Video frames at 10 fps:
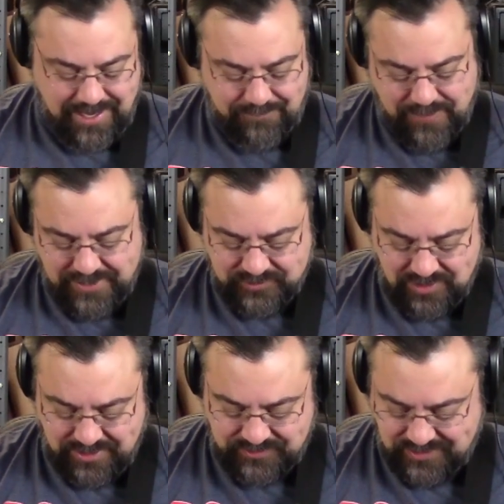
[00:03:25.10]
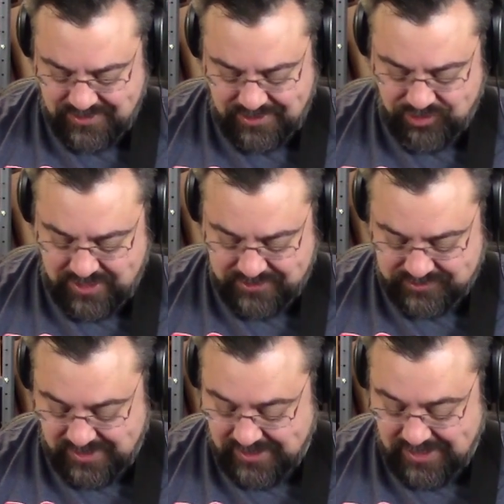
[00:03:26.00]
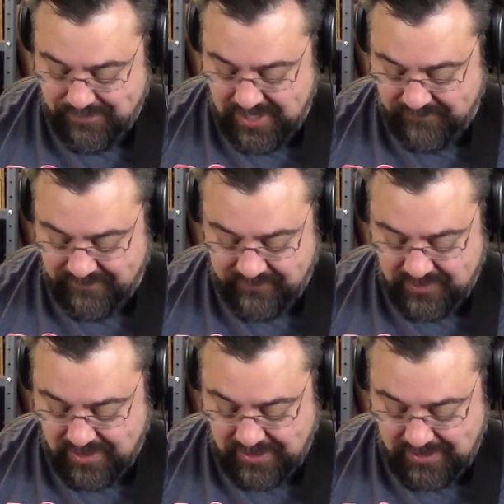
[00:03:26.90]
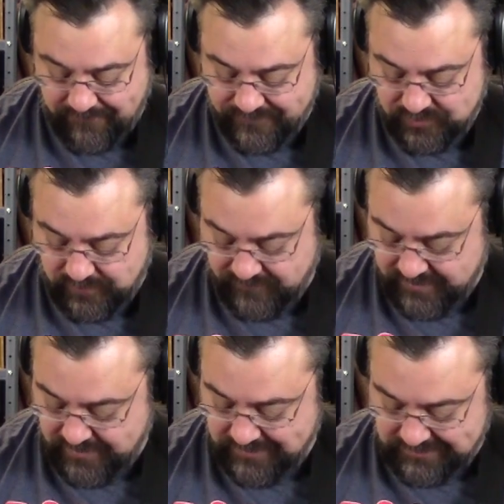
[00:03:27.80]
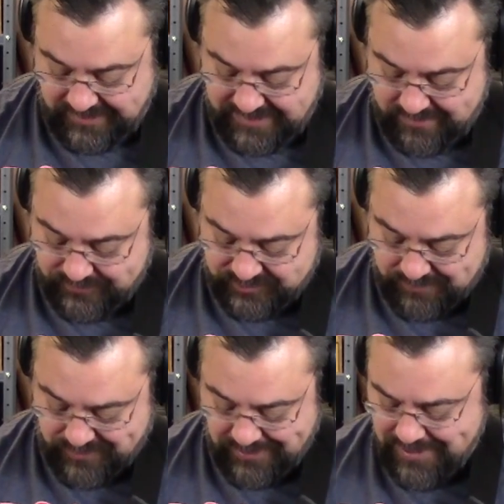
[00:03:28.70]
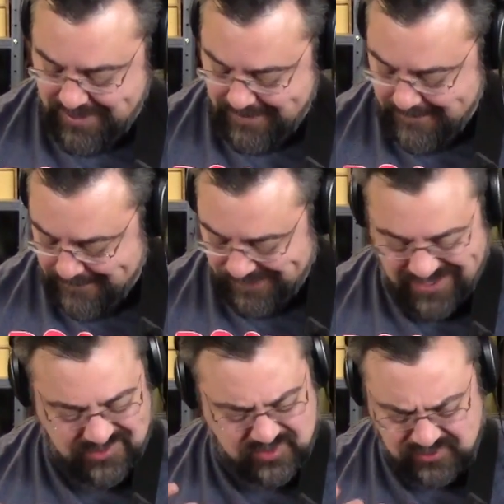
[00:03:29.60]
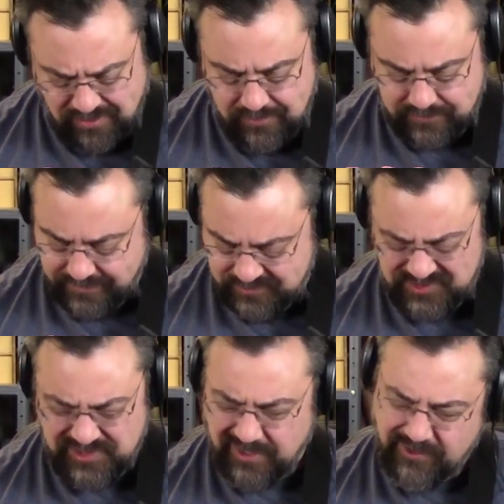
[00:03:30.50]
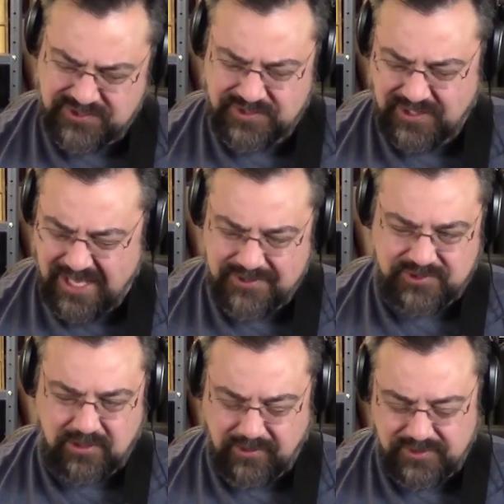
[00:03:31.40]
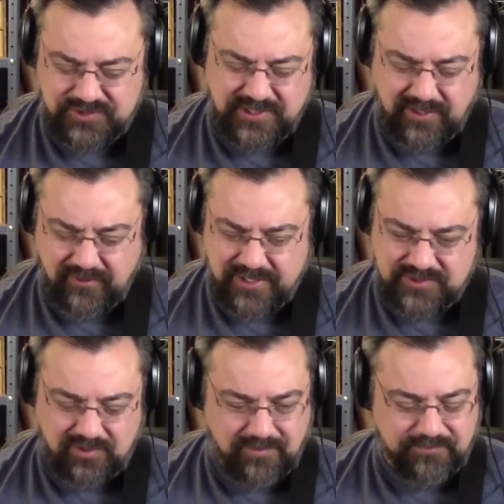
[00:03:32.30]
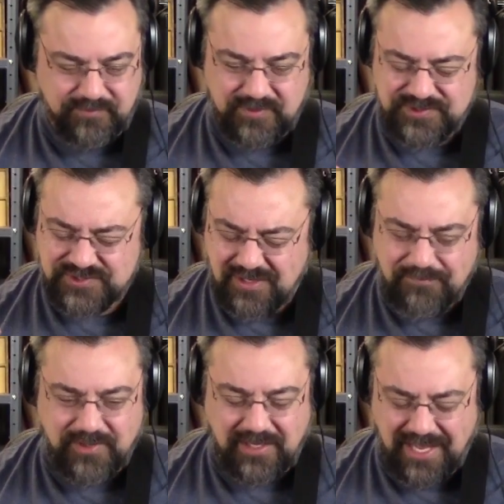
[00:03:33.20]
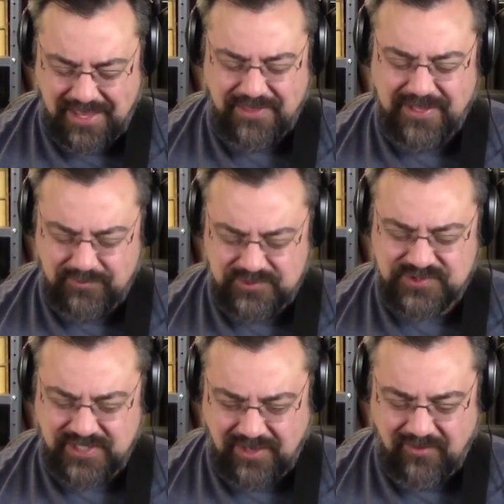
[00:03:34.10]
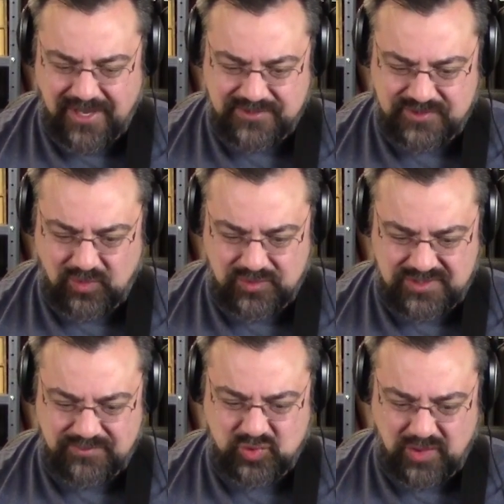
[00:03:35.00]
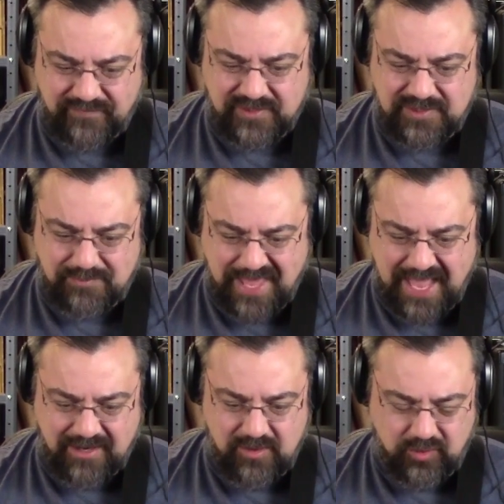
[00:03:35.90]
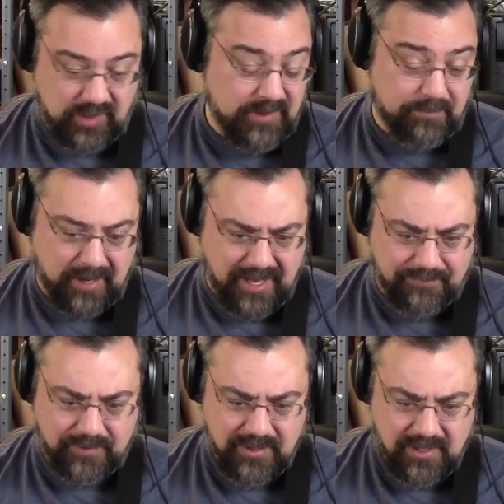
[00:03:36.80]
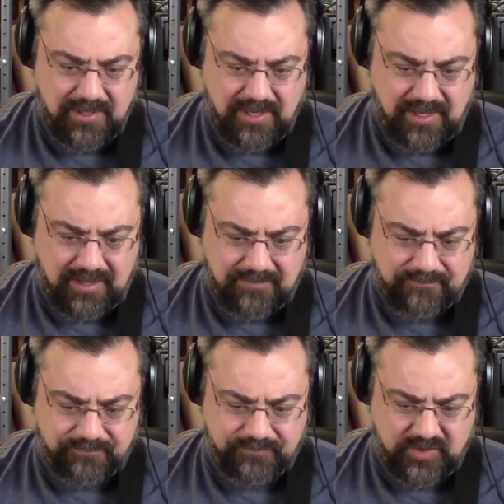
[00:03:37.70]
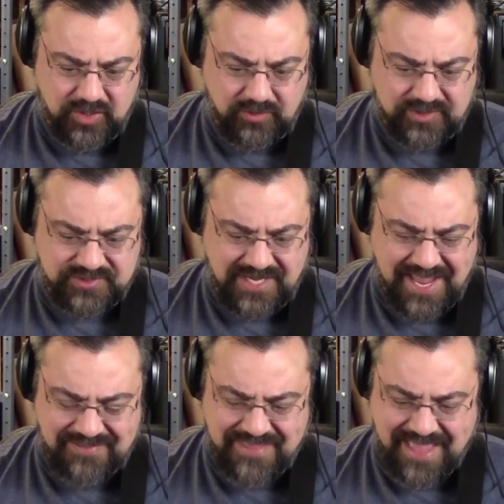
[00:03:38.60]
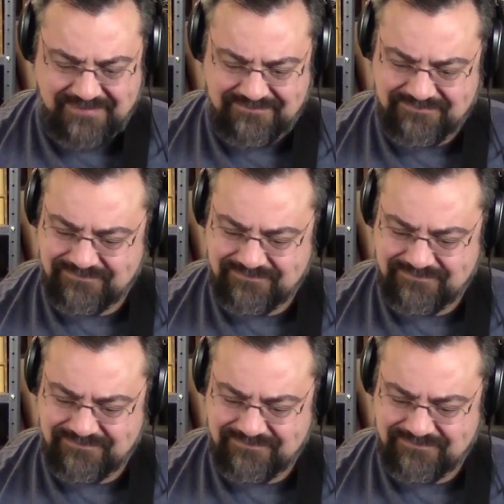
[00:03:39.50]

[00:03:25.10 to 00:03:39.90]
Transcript: and based on its condition, I'd say he might have even got it out of sort of like a clean out or something. It stunk like cigarettes, and the case stunk like cigarettes or something. I think it was cigarettes or some sort of a tobacco. Could have been a pipe, because it had that.